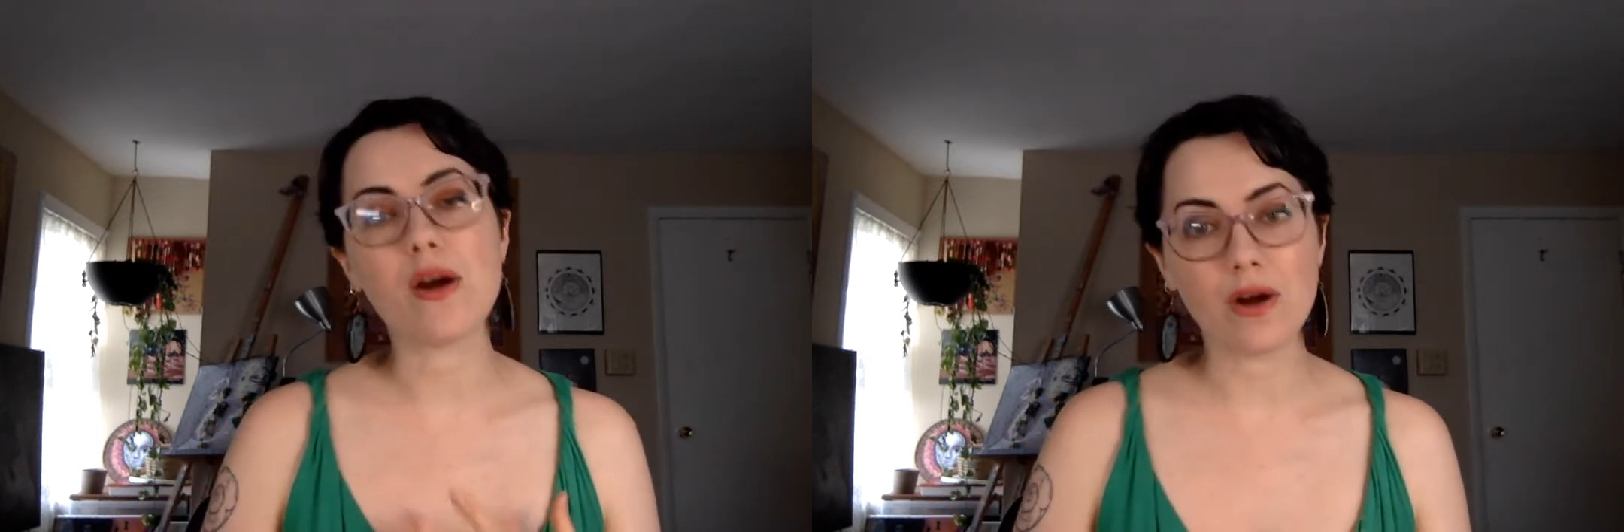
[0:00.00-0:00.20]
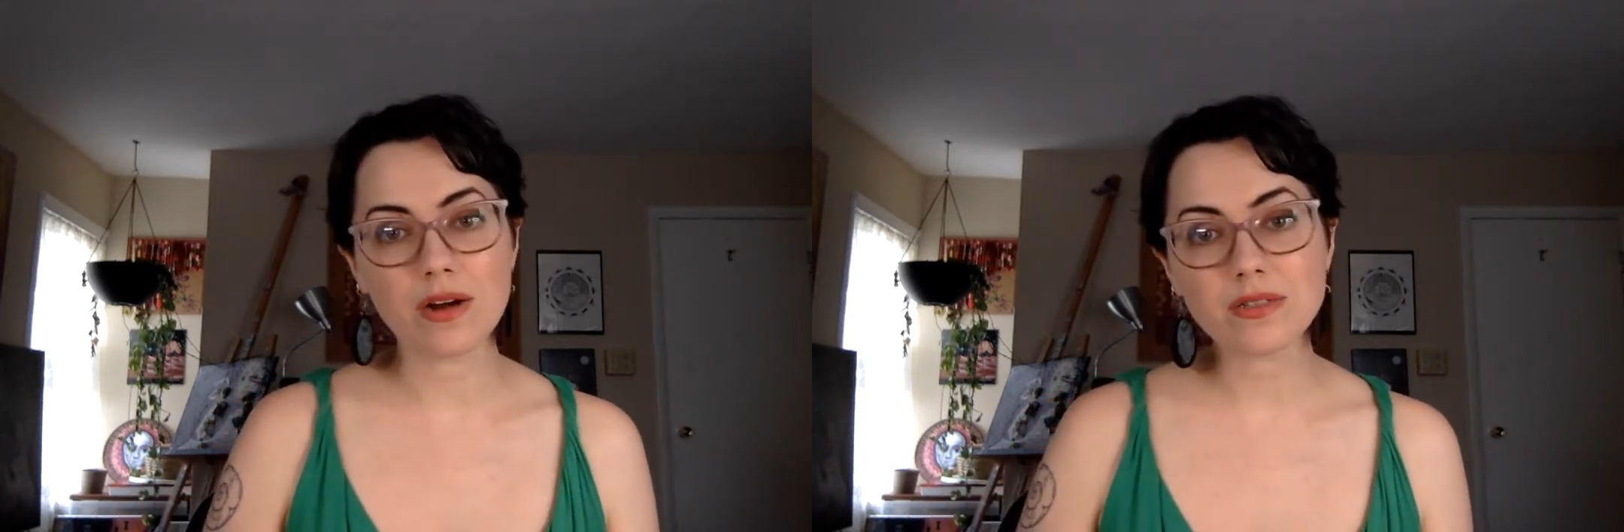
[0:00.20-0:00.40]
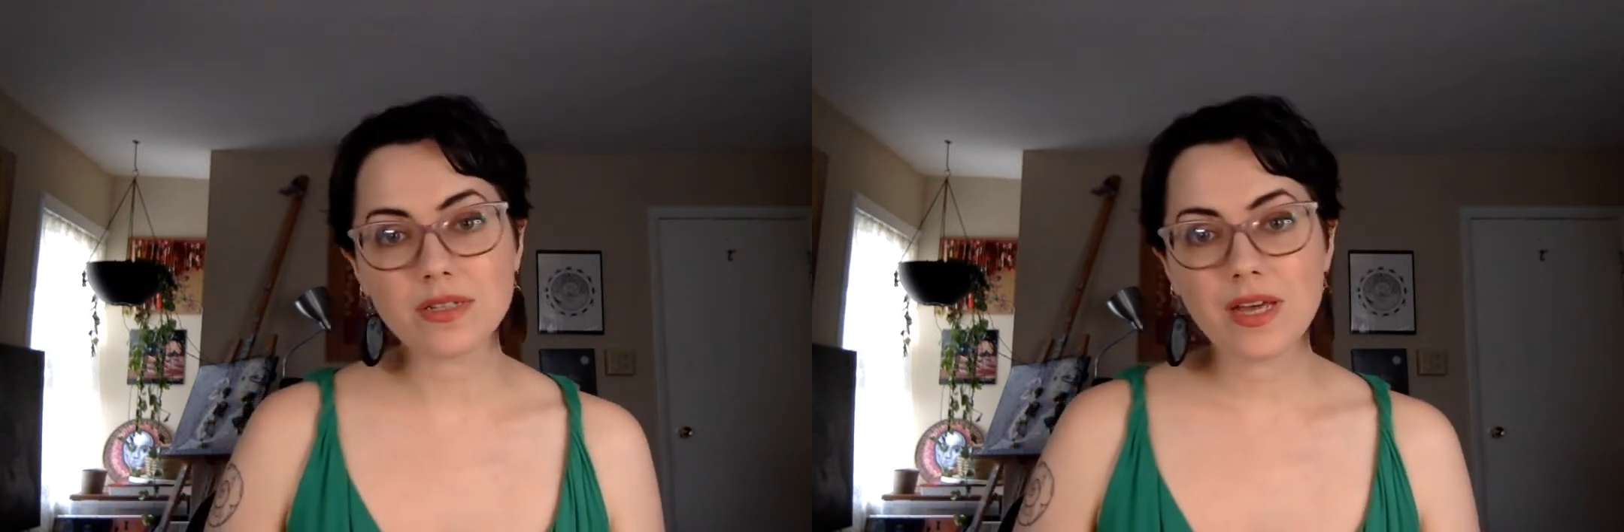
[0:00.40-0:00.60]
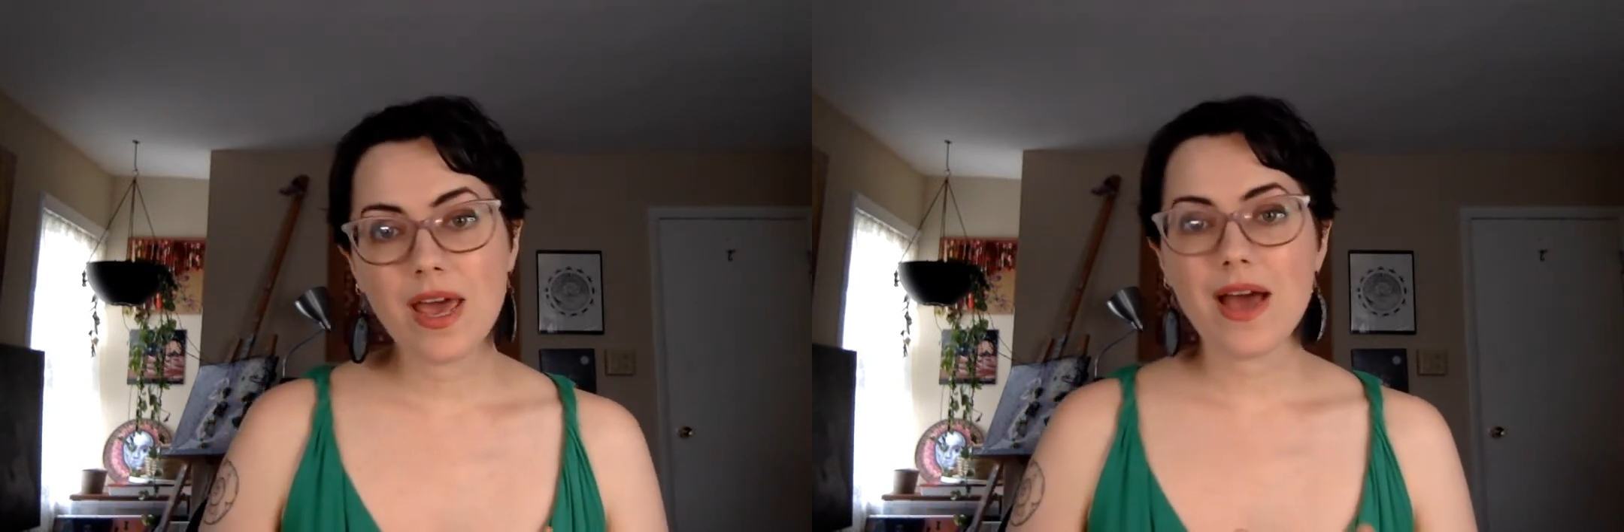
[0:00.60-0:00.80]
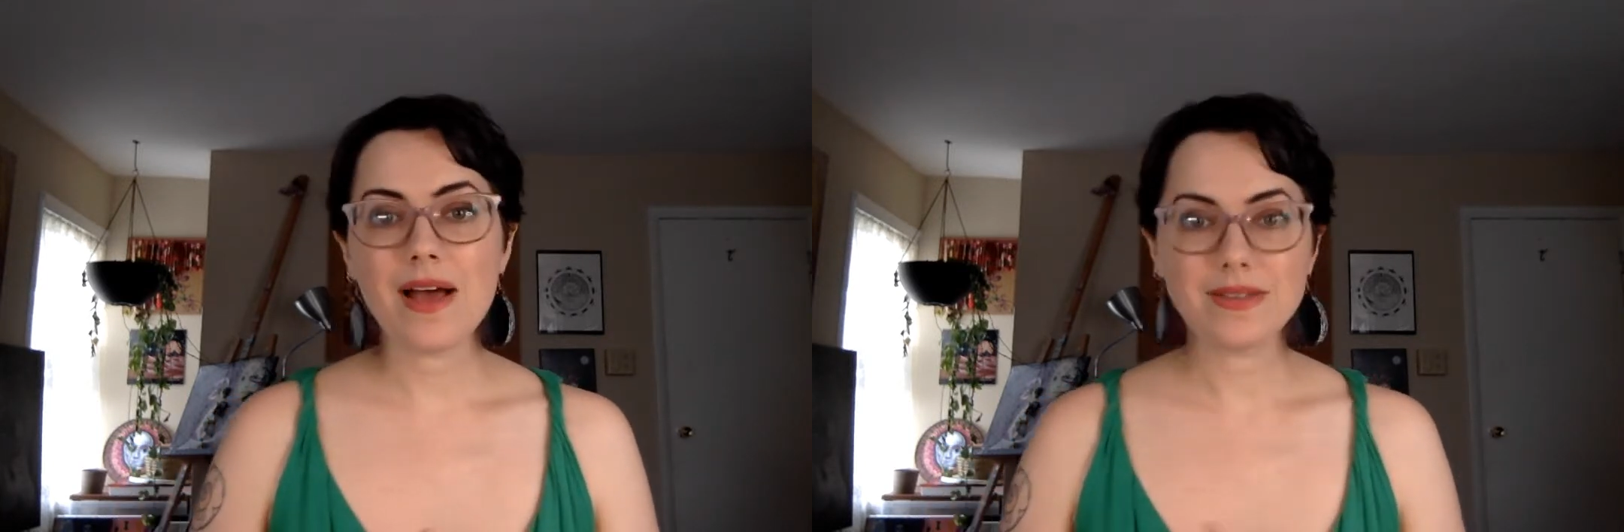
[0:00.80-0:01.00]
art
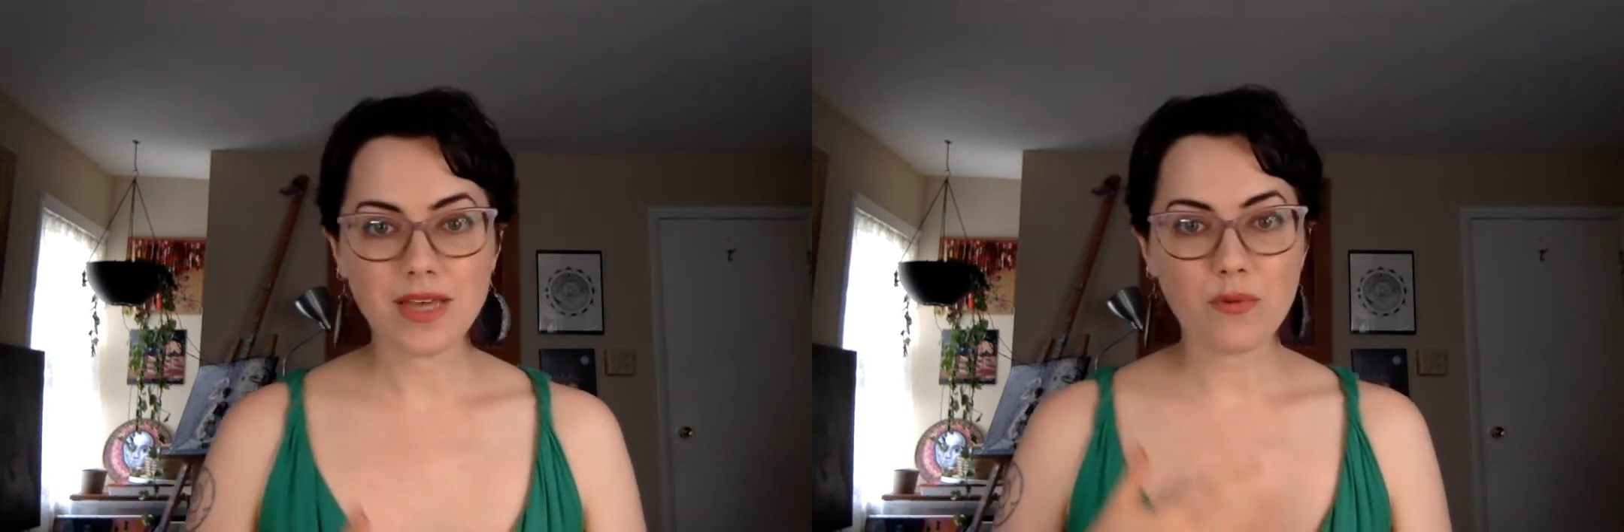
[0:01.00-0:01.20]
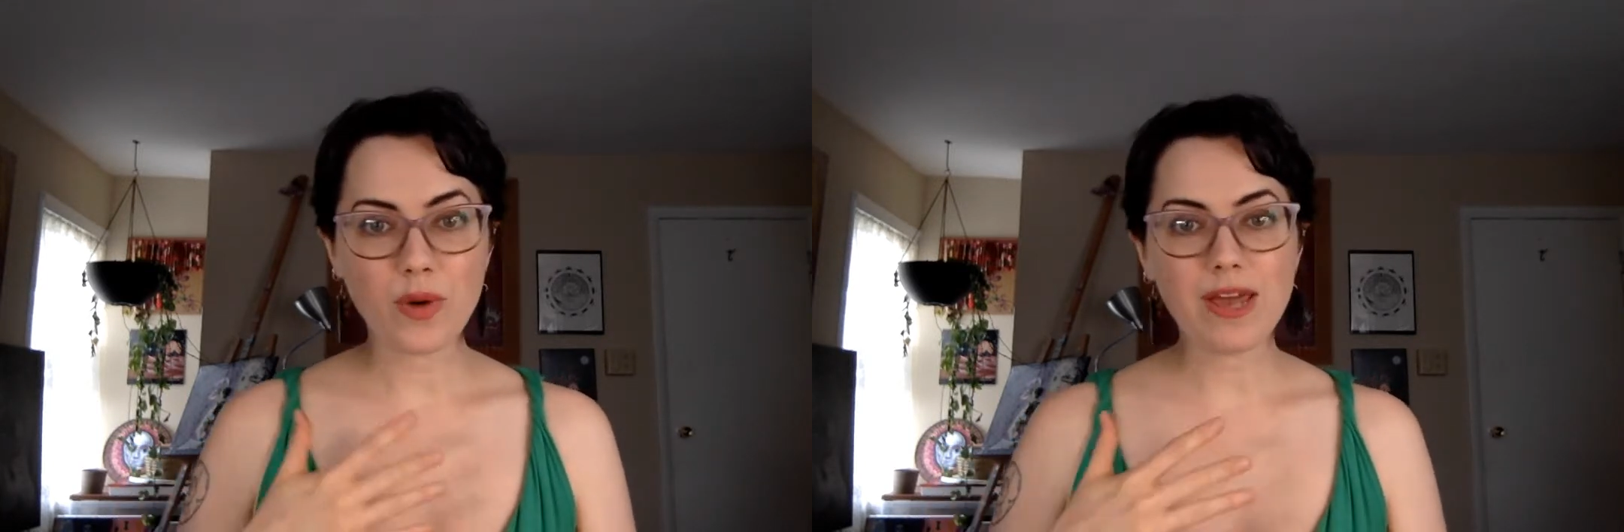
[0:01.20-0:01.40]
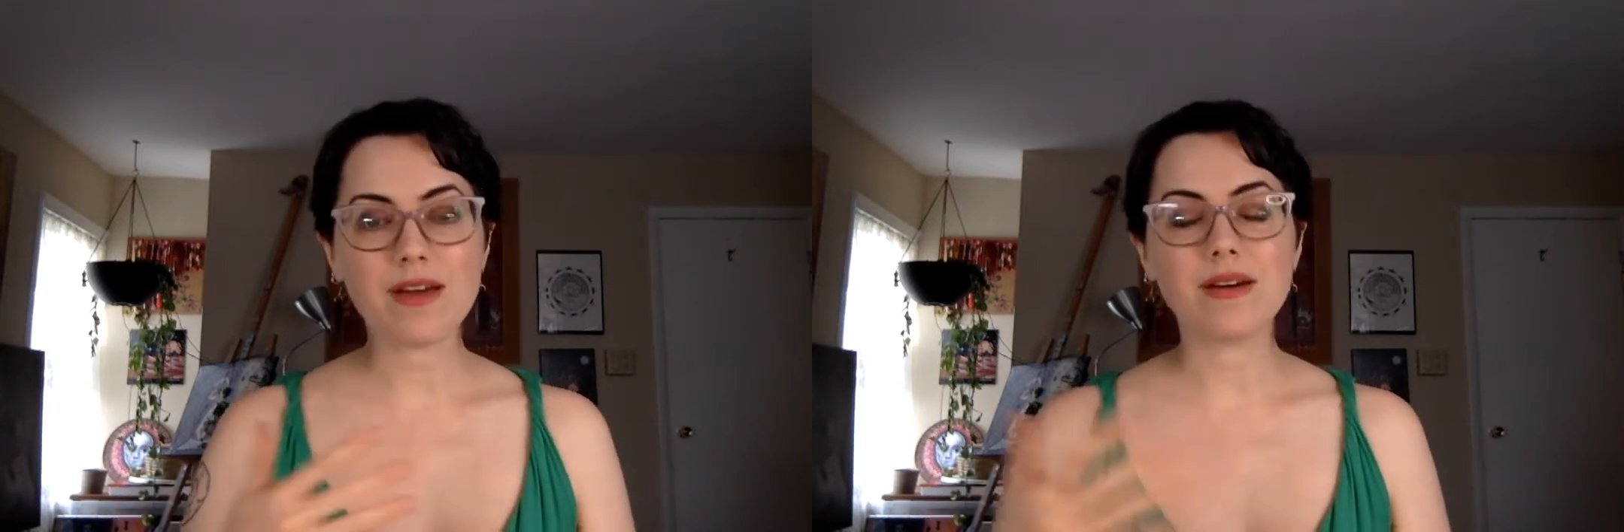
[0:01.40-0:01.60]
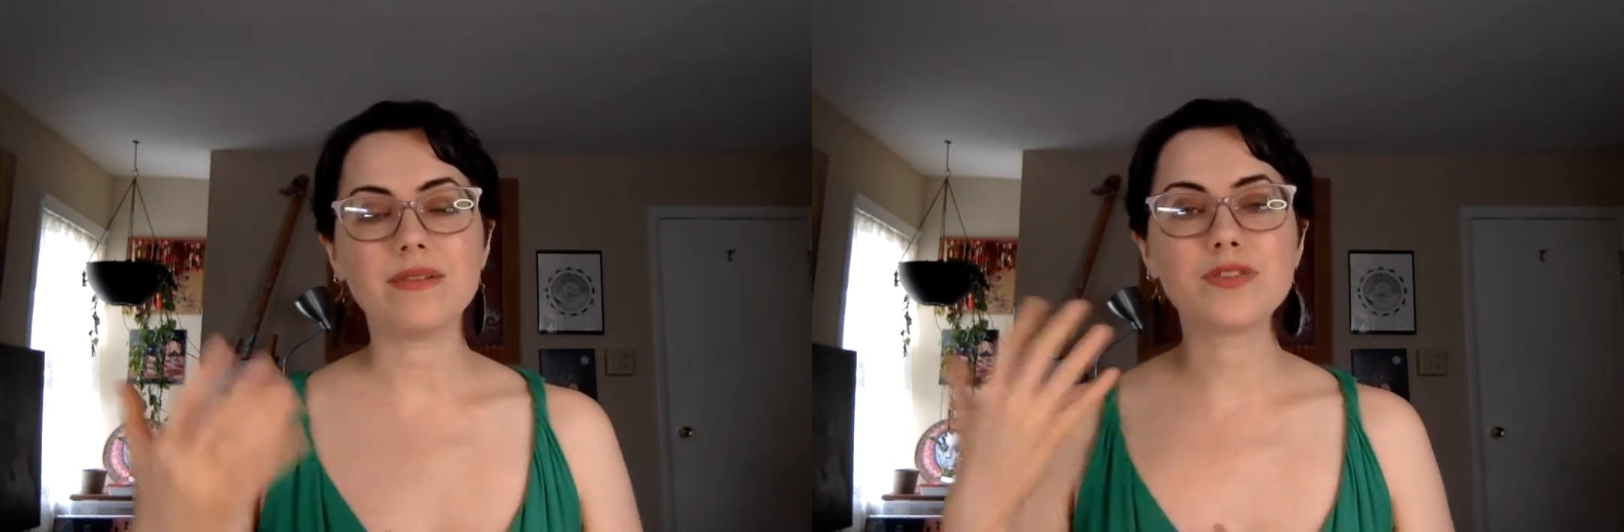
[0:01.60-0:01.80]
as a way of